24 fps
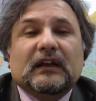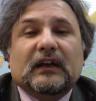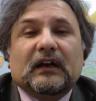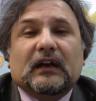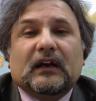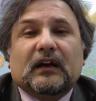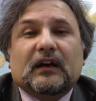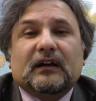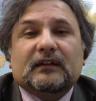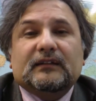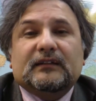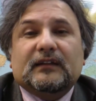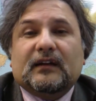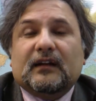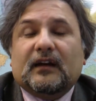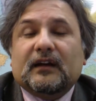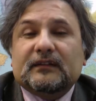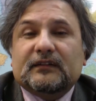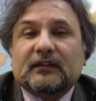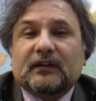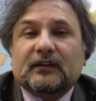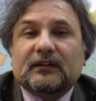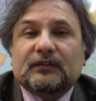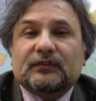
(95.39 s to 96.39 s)
There are
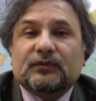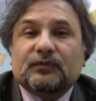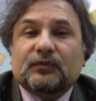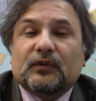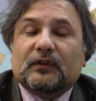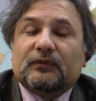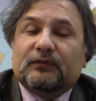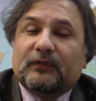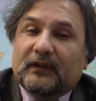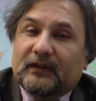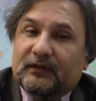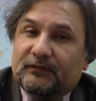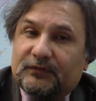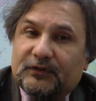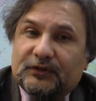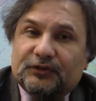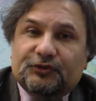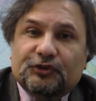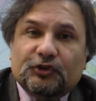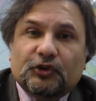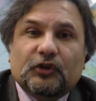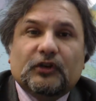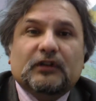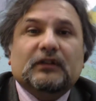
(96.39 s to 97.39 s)
others who are very
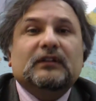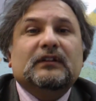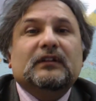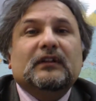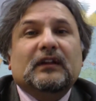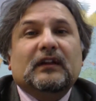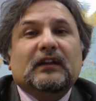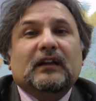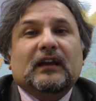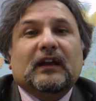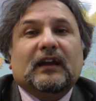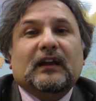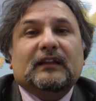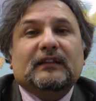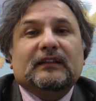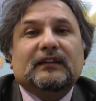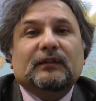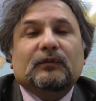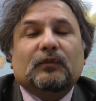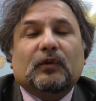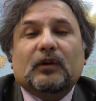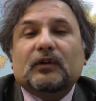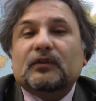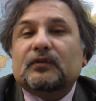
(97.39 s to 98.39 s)
visual and
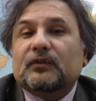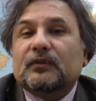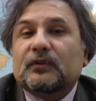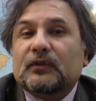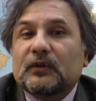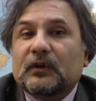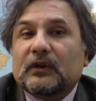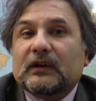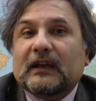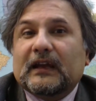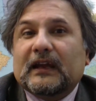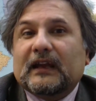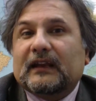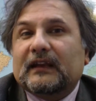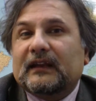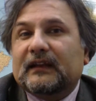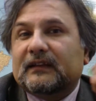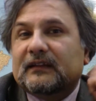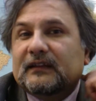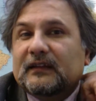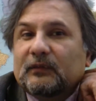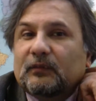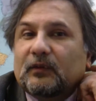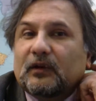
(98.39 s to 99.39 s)
they want to look at
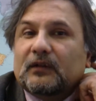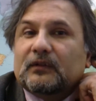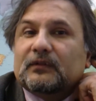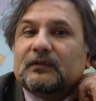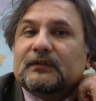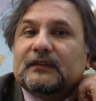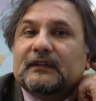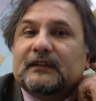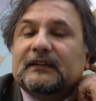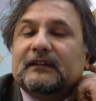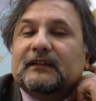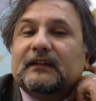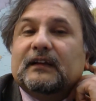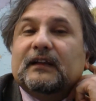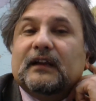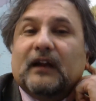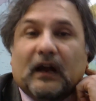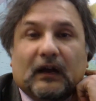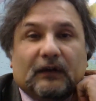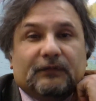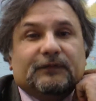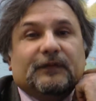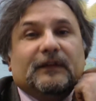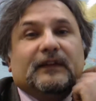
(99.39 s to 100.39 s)
it, they want to see the
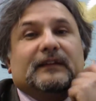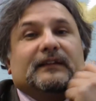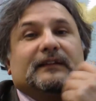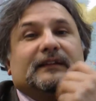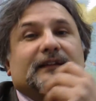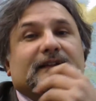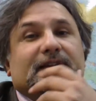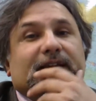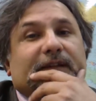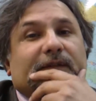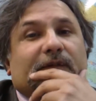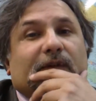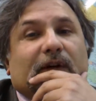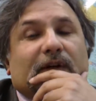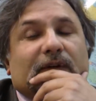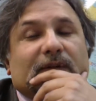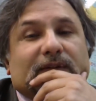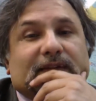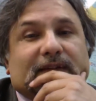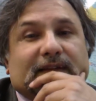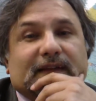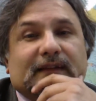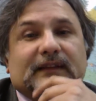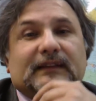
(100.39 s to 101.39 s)
graphics, they want to
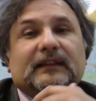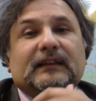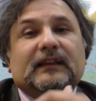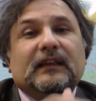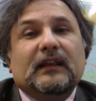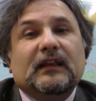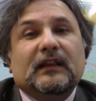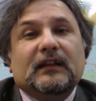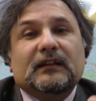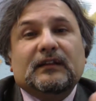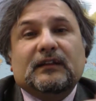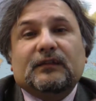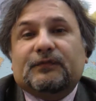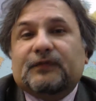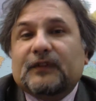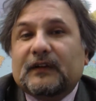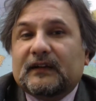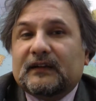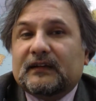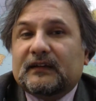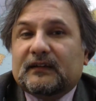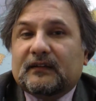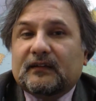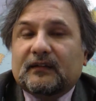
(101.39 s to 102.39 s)
see
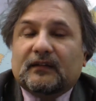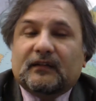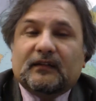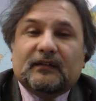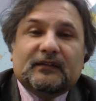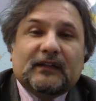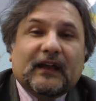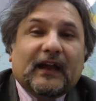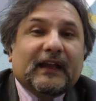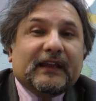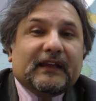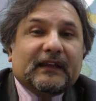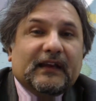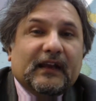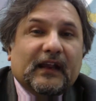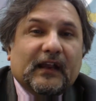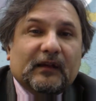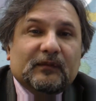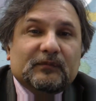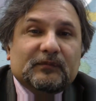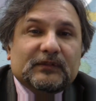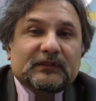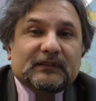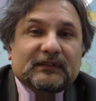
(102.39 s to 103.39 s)
different
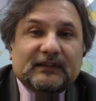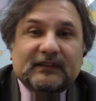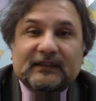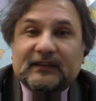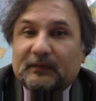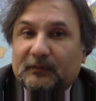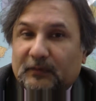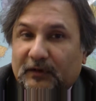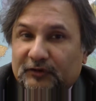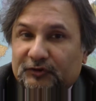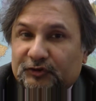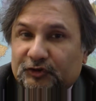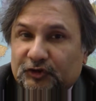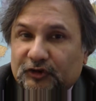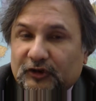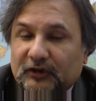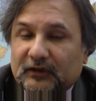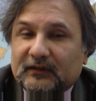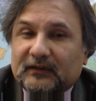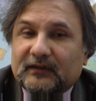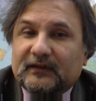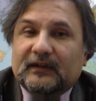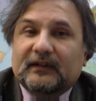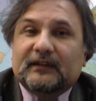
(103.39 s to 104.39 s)
diagrams,
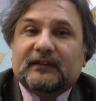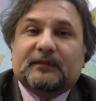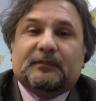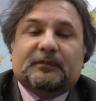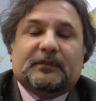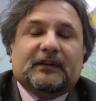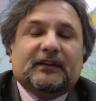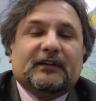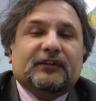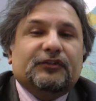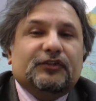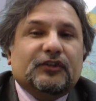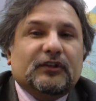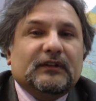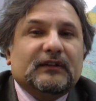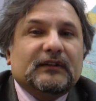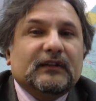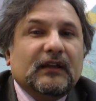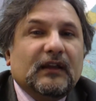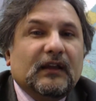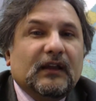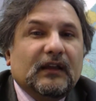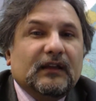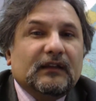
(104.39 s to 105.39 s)
three-dimensional interpretations.
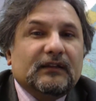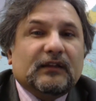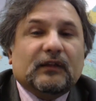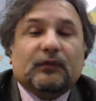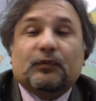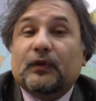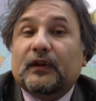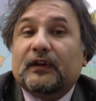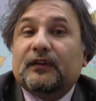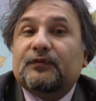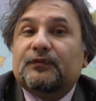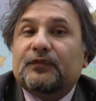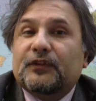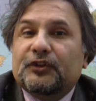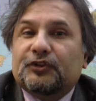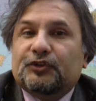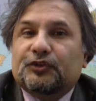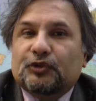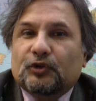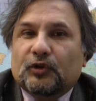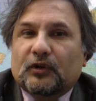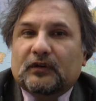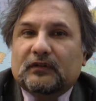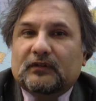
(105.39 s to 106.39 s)
They're very
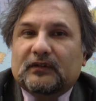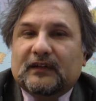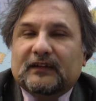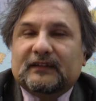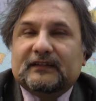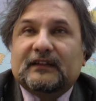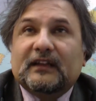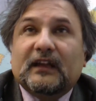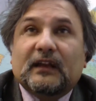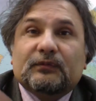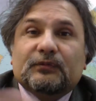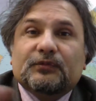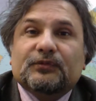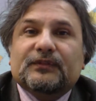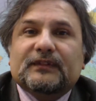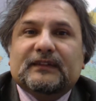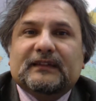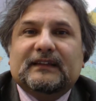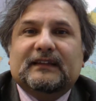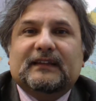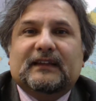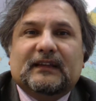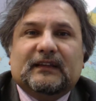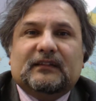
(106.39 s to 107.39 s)
visual and they have to
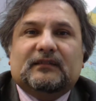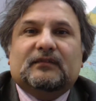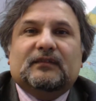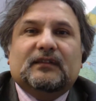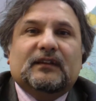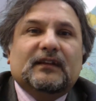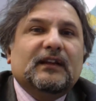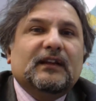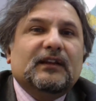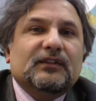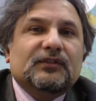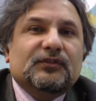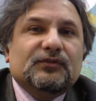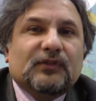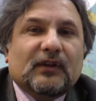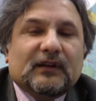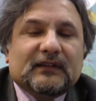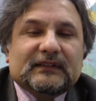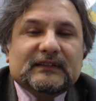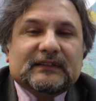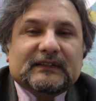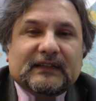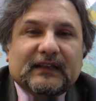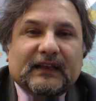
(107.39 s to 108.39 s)
see it to
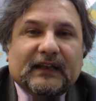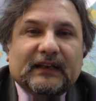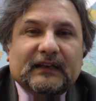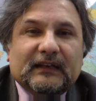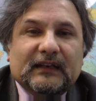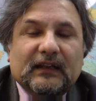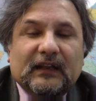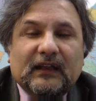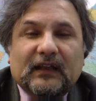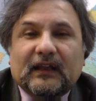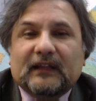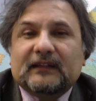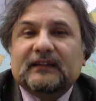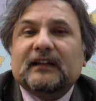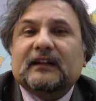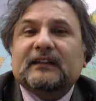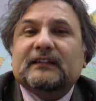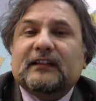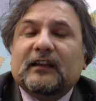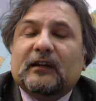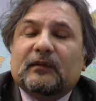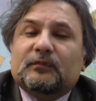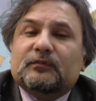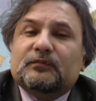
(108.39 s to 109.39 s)
understand. And there are
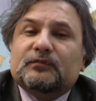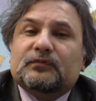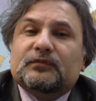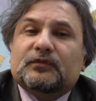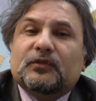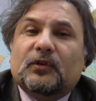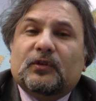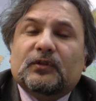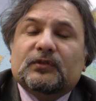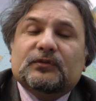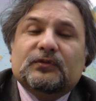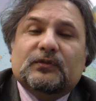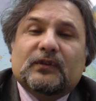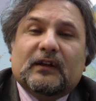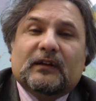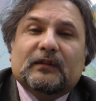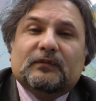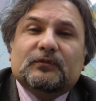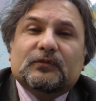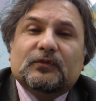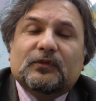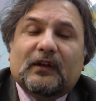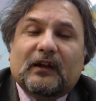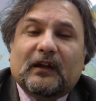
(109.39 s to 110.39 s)
those who
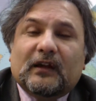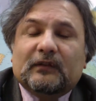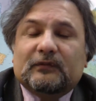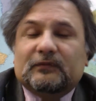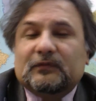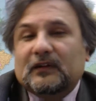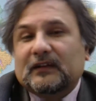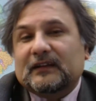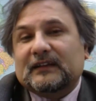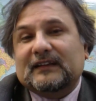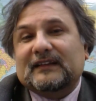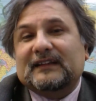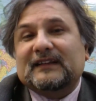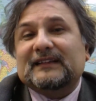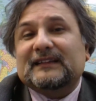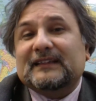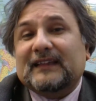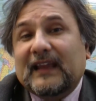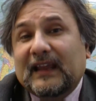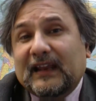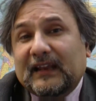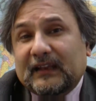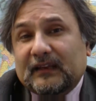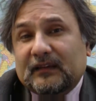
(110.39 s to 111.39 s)
have to have
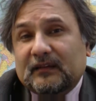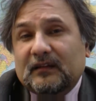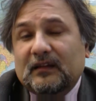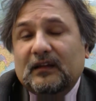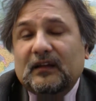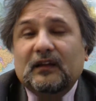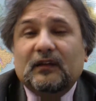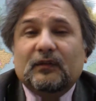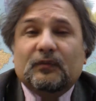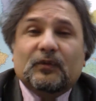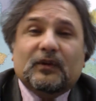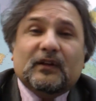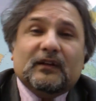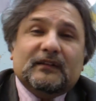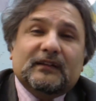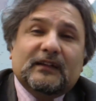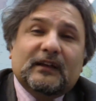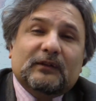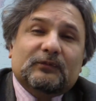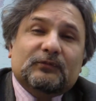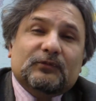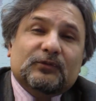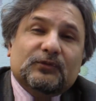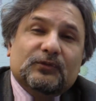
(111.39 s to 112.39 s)
kinesthetic, where they
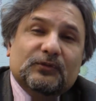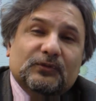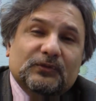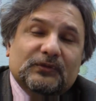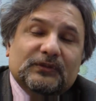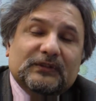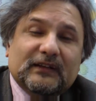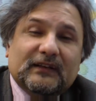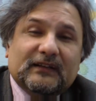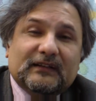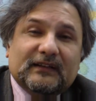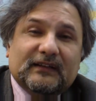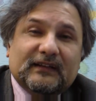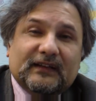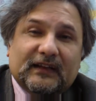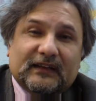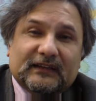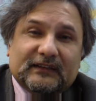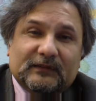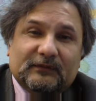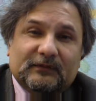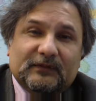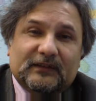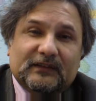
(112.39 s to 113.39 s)
have to do certain
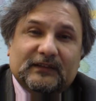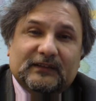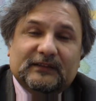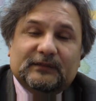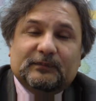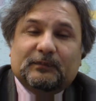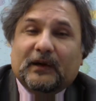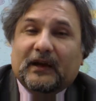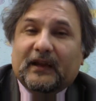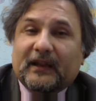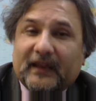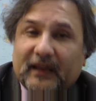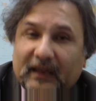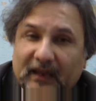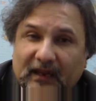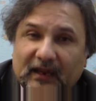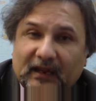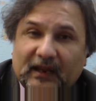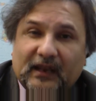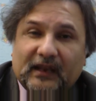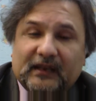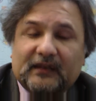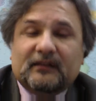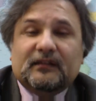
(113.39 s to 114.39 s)
activities by
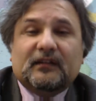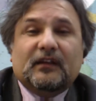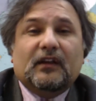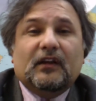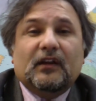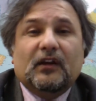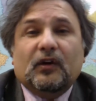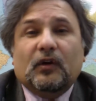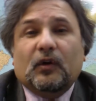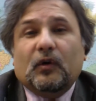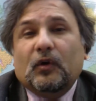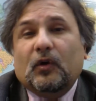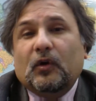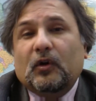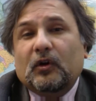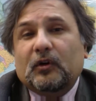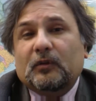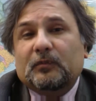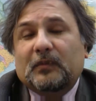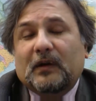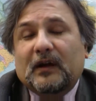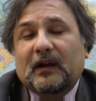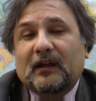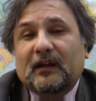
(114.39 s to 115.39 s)
hand
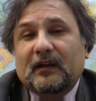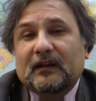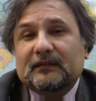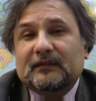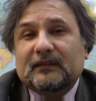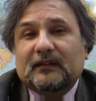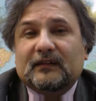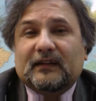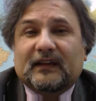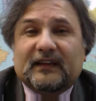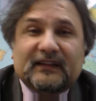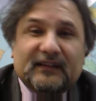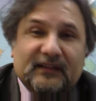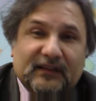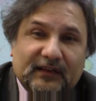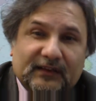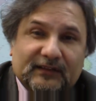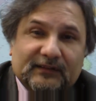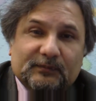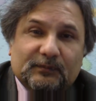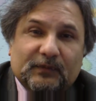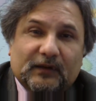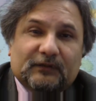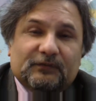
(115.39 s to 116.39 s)
or by other
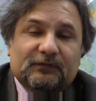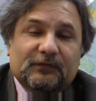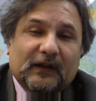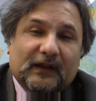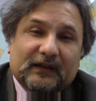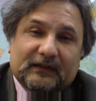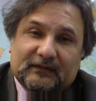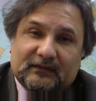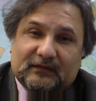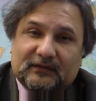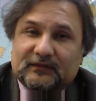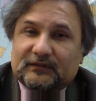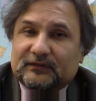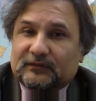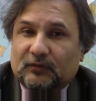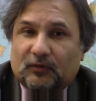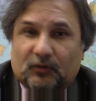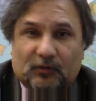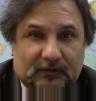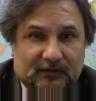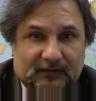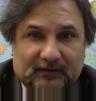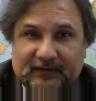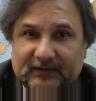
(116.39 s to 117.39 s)
engagement factors,
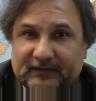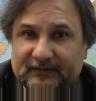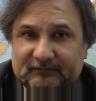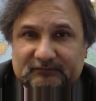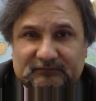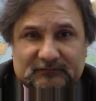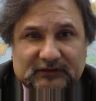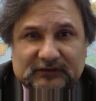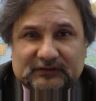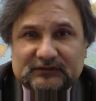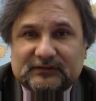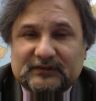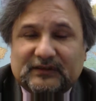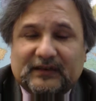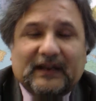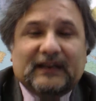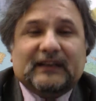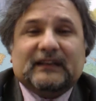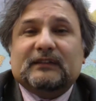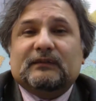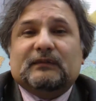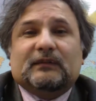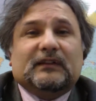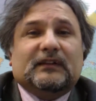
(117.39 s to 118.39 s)
online
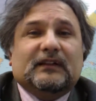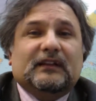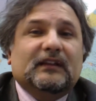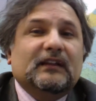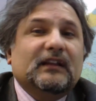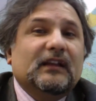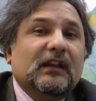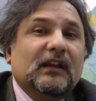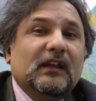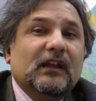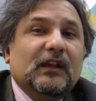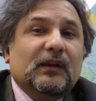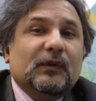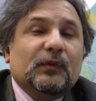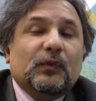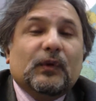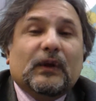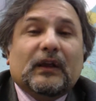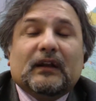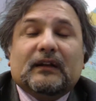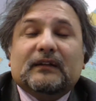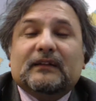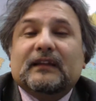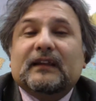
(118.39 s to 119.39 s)
interactivity,
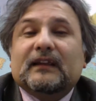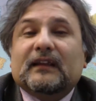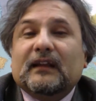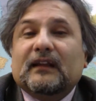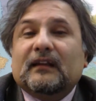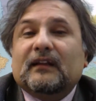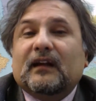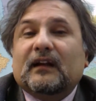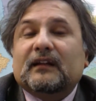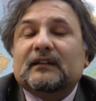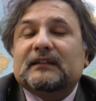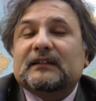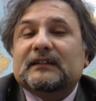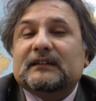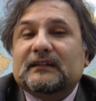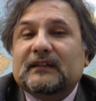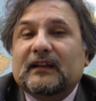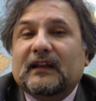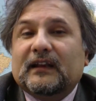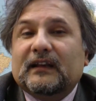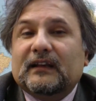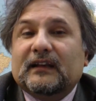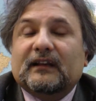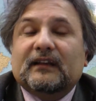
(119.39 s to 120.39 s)
where they can
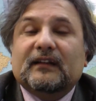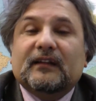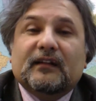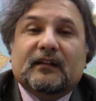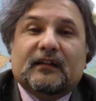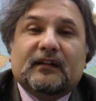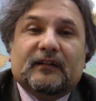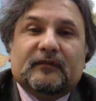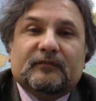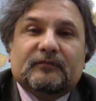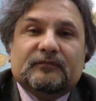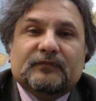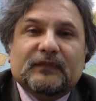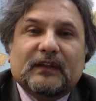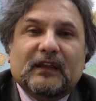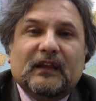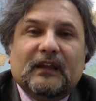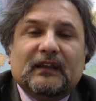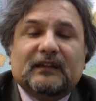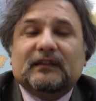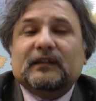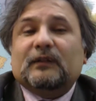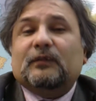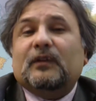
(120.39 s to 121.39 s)
understand and learn.
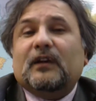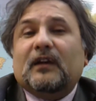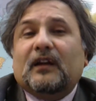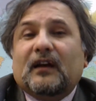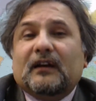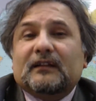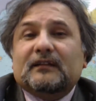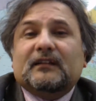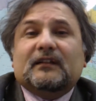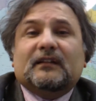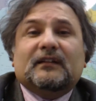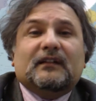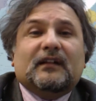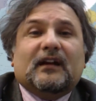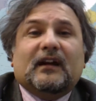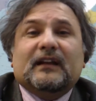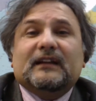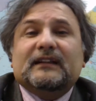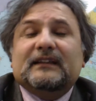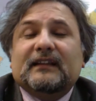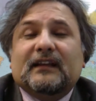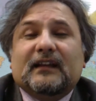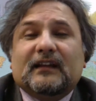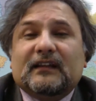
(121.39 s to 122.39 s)
There were other
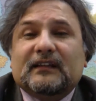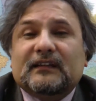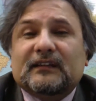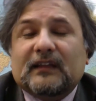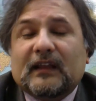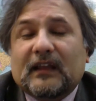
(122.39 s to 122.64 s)
ideas